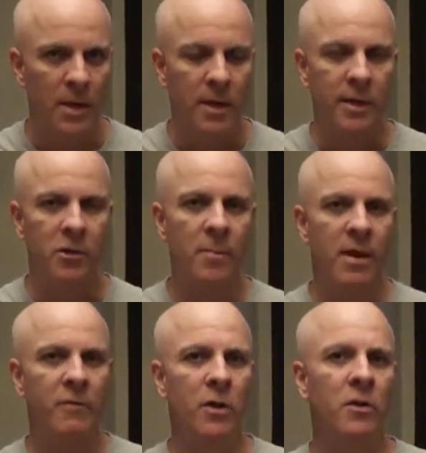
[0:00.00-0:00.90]
Now, you
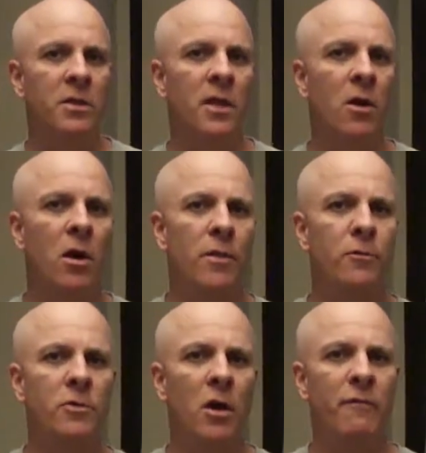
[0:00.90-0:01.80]
may have noticed that
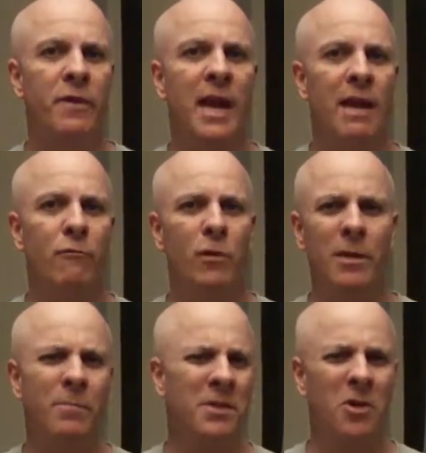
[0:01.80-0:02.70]
authors often have
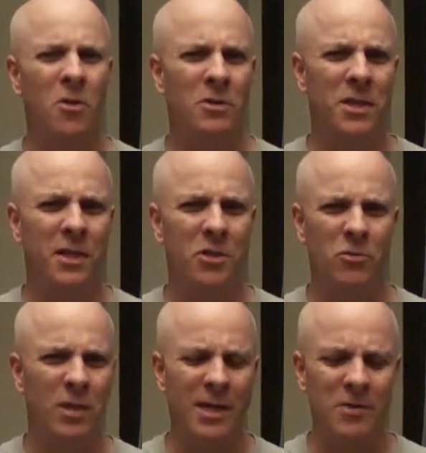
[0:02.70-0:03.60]
really bizarre
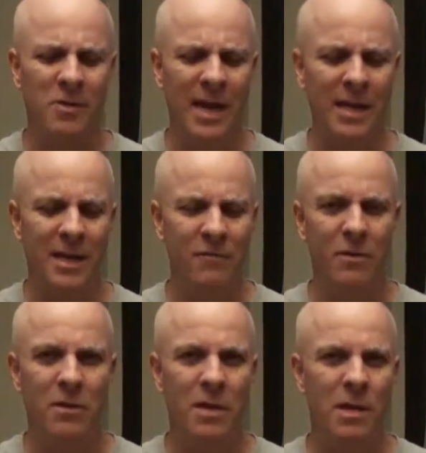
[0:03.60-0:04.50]
signatures, like you can't
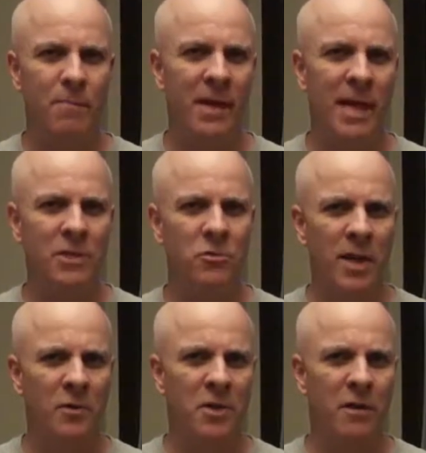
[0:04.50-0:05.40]
even make heads or
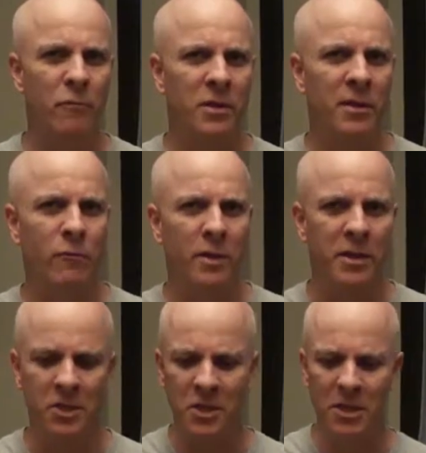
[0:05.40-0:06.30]
tails out of what they've
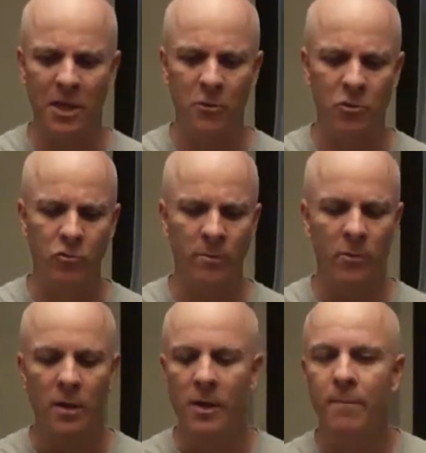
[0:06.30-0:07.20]
written. It's just a little
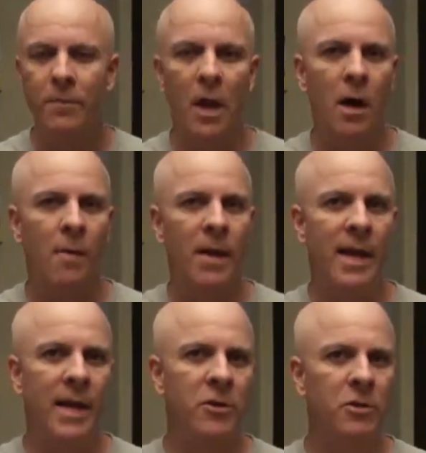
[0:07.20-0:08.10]
scribble.
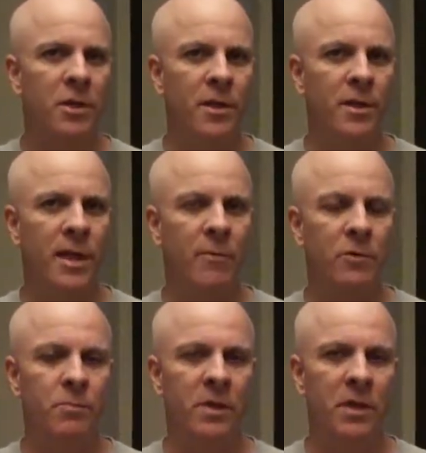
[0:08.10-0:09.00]
And I used to think that
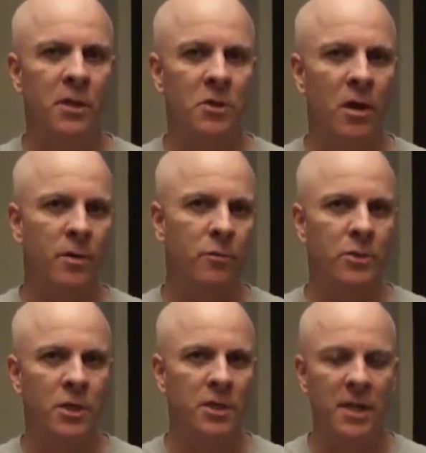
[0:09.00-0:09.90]
was because
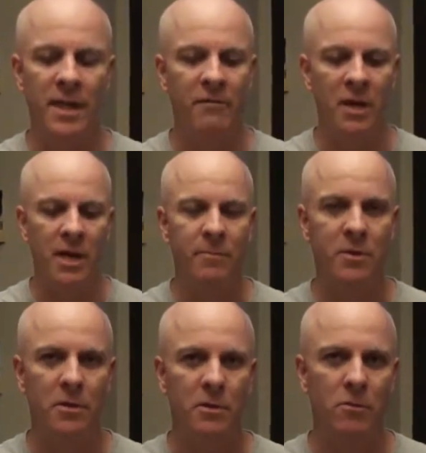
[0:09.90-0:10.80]
authors just didn't have
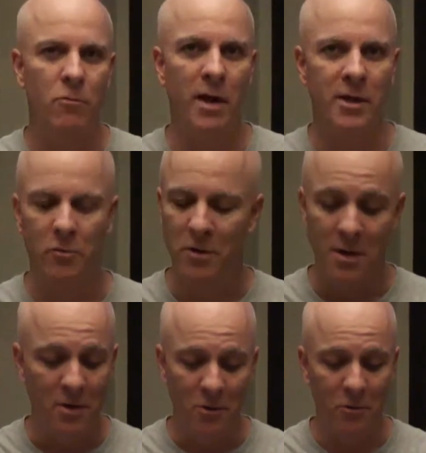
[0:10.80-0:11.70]
time to write
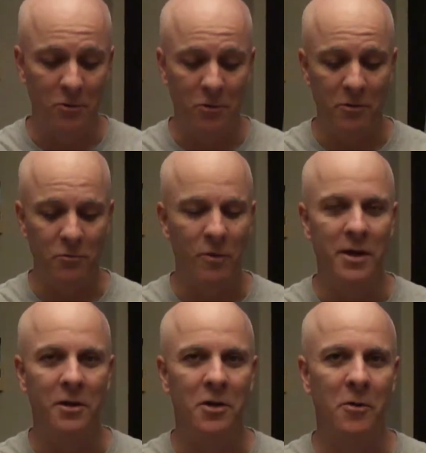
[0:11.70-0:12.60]
or couldn't
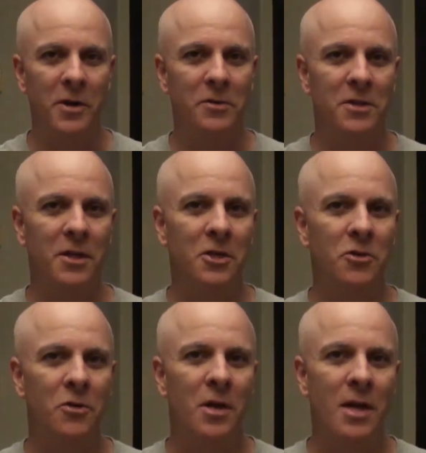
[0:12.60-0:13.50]
write a coherent signature.